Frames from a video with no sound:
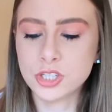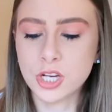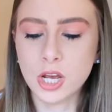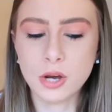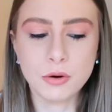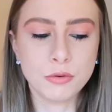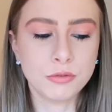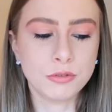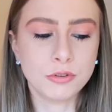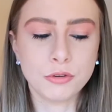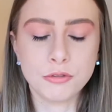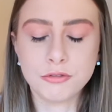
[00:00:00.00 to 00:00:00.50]
get
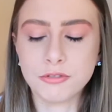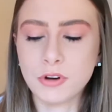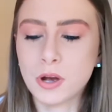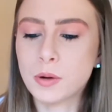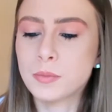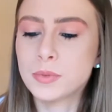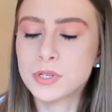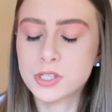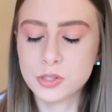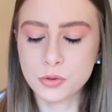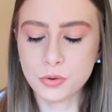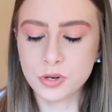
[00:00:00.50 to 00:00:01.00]
all of your
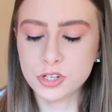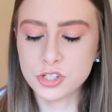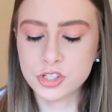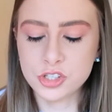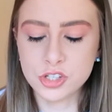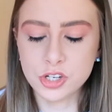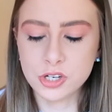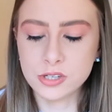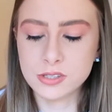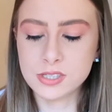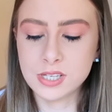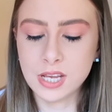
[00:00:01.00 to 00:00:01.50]
family's
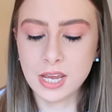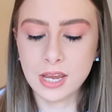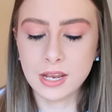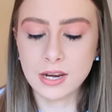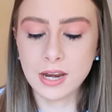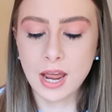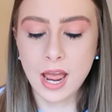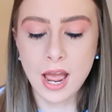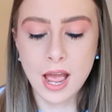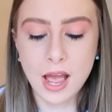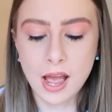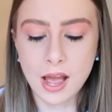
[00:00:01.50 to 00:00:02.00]
questions in
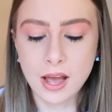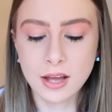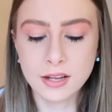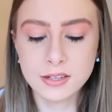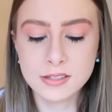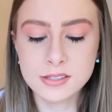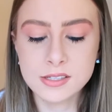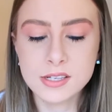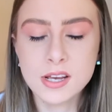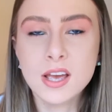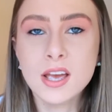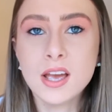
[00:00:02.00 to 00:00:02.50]

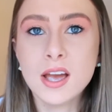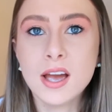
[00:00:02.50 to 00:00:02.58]
hand,